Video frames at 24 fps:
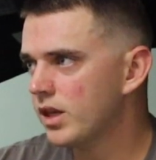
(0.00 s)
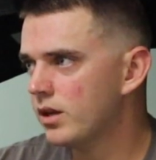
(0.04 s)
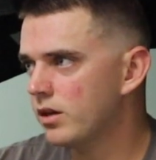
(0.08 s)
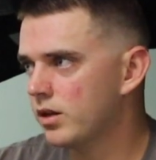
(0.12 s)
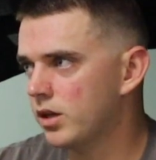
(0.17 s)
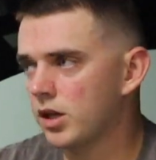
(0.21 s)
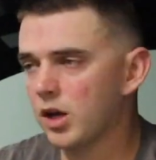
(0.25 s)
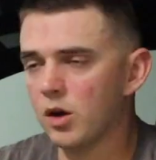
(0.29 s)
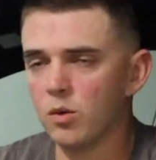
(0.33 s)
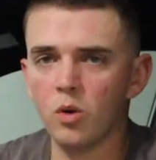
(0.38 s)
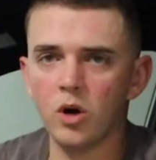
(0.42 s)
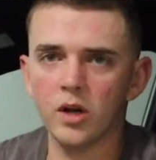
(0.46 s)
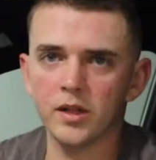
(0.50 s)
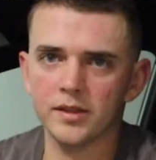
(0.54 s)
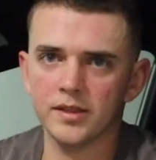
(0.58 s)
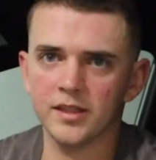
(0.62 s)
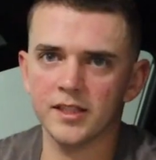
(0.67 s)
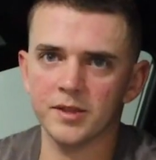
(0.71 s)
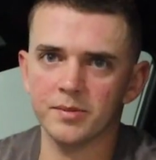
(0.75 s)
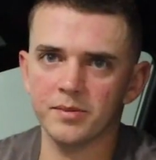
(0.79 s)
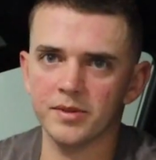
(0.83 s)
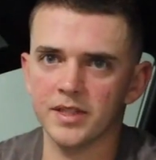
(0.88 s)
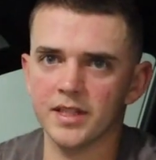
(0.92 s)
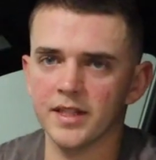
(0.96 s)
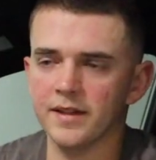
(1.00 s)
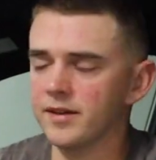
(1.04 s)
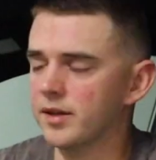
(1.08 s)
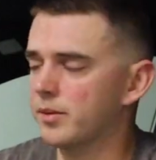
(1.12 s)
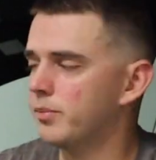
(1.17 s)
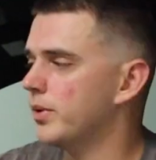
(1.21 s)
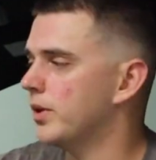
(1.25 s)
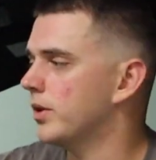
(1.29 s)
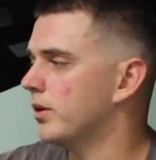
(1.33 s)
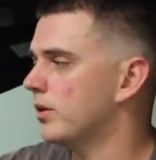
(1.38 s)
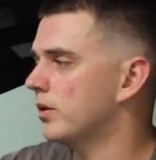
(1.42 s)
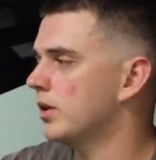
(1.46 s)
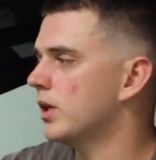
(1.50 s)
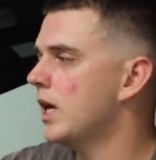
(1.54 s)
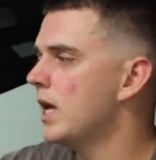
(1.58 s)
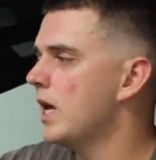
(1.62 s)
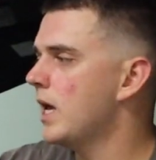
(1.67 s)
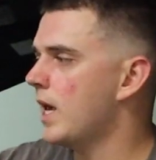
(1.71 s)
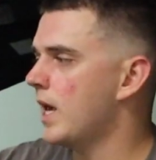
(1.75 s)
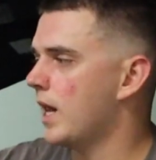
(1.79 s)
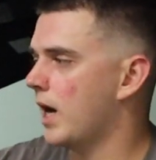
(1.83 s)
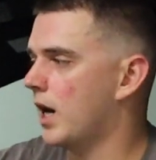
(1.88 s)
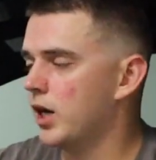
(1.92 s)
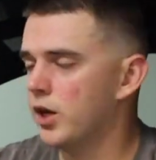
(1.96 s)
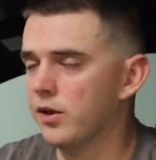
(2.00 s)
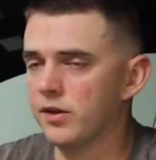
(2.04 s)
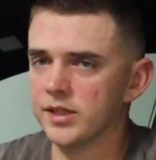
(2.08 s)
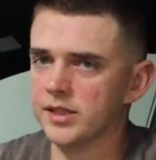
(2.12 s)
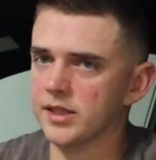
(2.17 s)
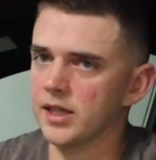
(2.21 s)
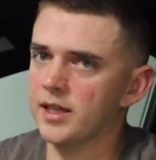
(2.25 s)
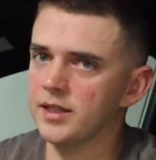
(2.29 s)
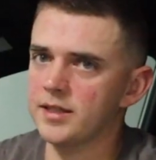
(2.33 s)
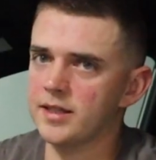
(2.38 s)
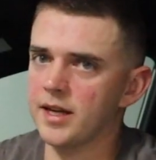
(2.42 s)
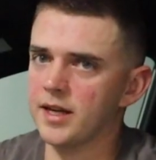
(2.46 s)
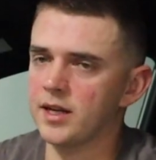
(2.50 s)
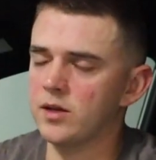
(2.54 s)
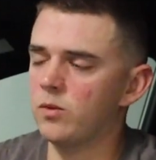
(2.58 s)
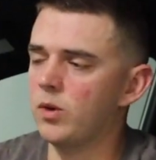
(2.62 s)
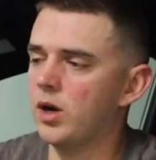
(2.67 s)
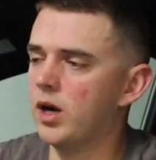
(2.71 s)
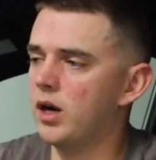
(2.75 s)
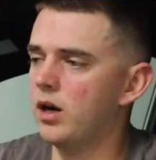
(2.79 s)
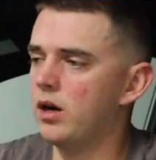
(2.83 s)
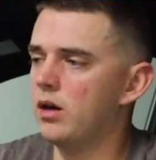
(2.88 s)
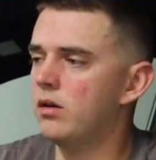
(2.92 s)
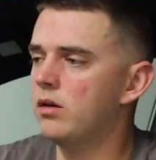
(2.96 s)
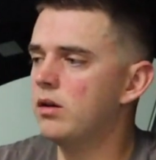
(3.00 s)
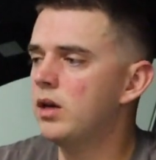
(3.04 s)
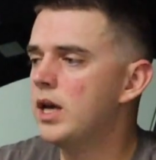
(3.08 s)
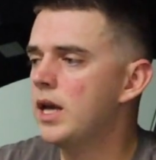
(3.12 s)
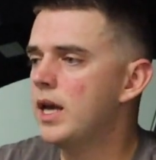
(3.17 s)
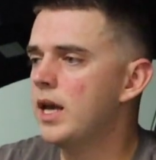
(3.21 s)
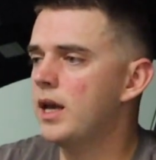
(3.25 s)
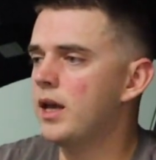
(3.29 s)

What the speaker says: you know, wants this specific build. And I know it's gonna take a while,